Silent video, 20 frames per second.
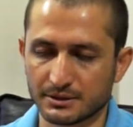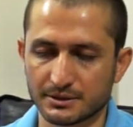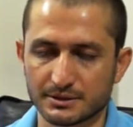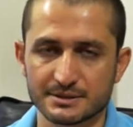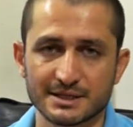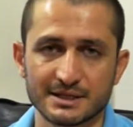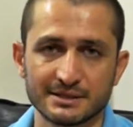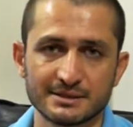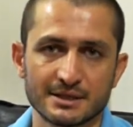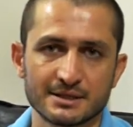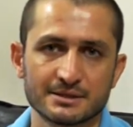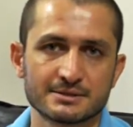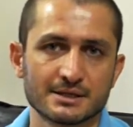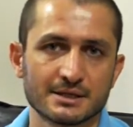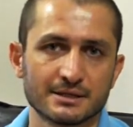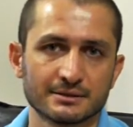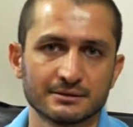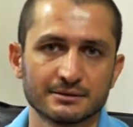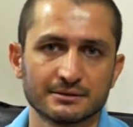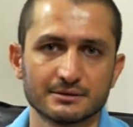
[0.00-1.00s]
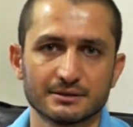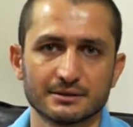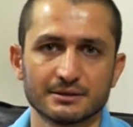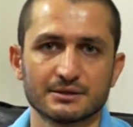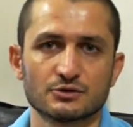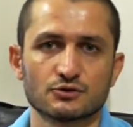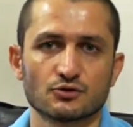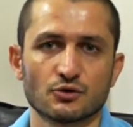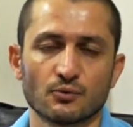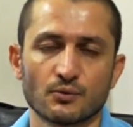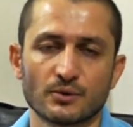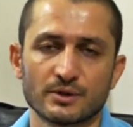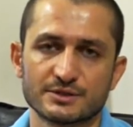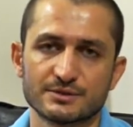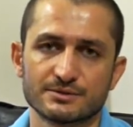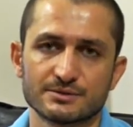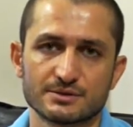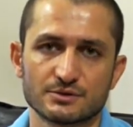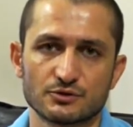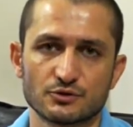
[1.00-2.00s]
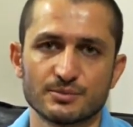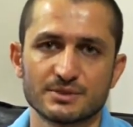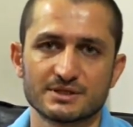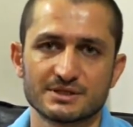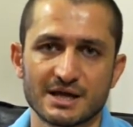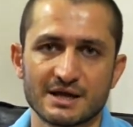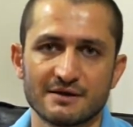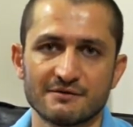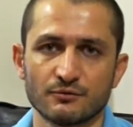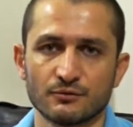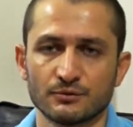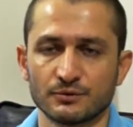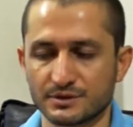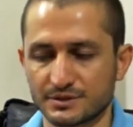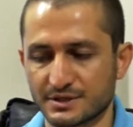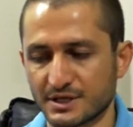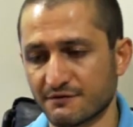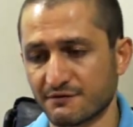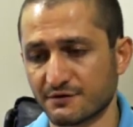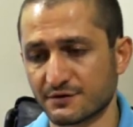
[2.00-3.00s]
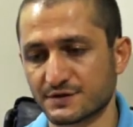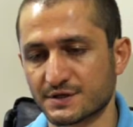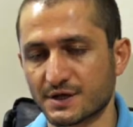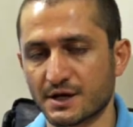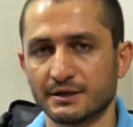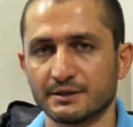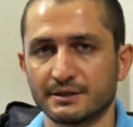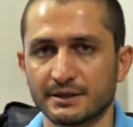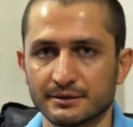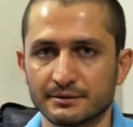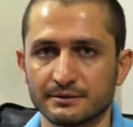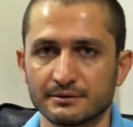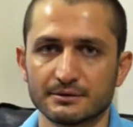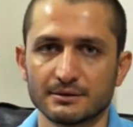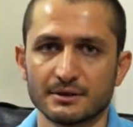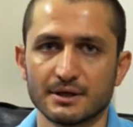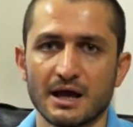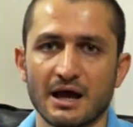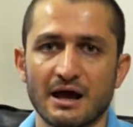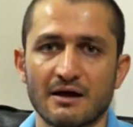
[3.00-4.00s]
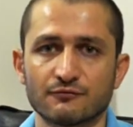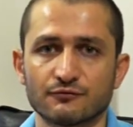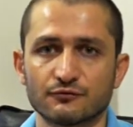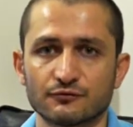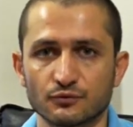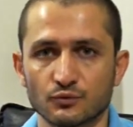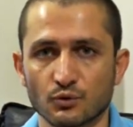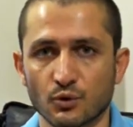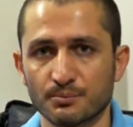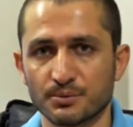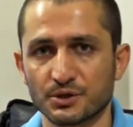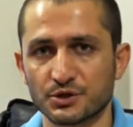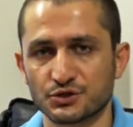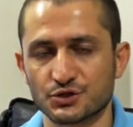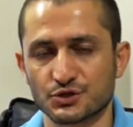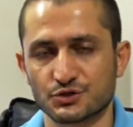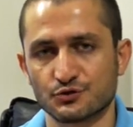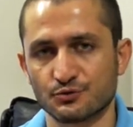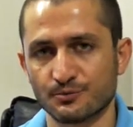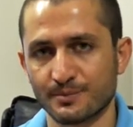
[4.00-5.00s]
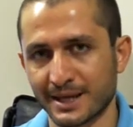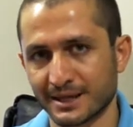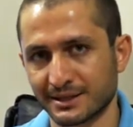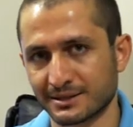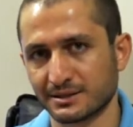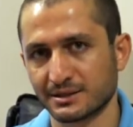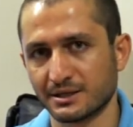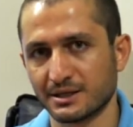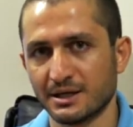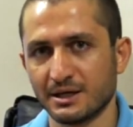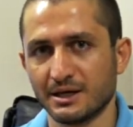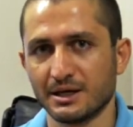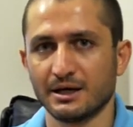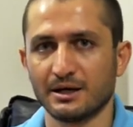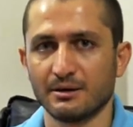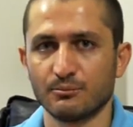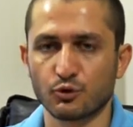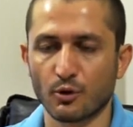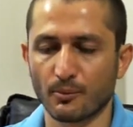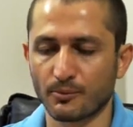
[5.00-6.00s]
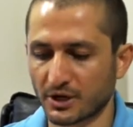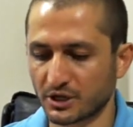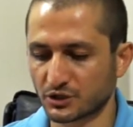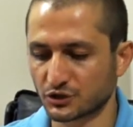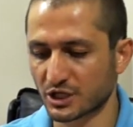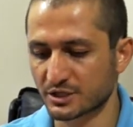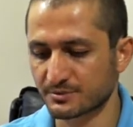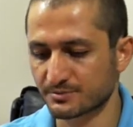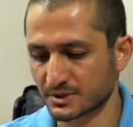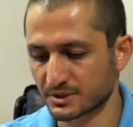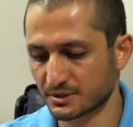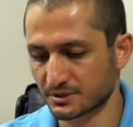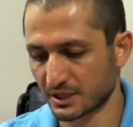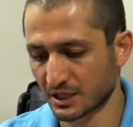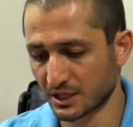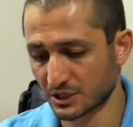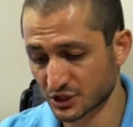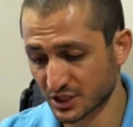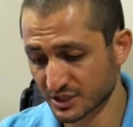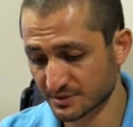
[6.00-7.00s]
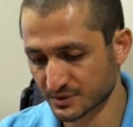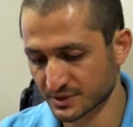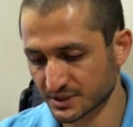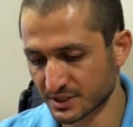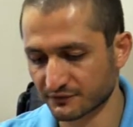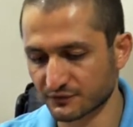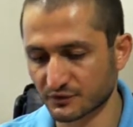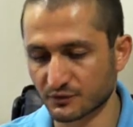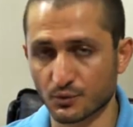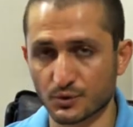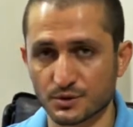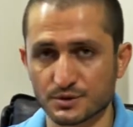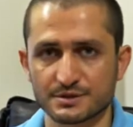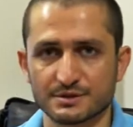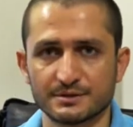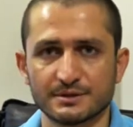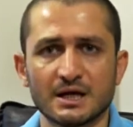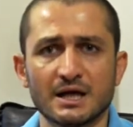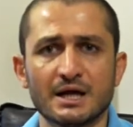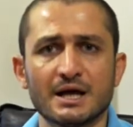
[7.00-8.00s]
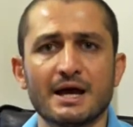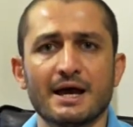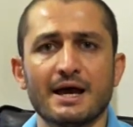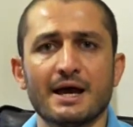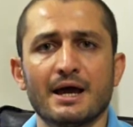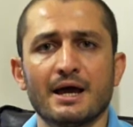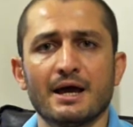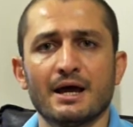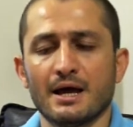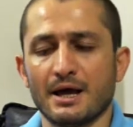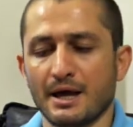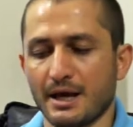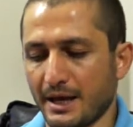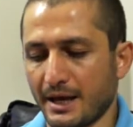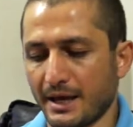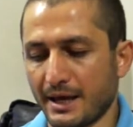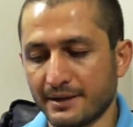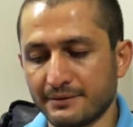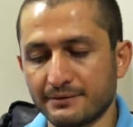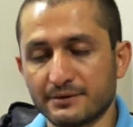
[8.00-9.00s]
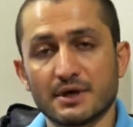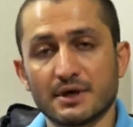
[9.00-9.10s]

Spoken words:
settings, and it's always to be safe on the safer side and have RAW pictures to make proper adjustments afterwards. And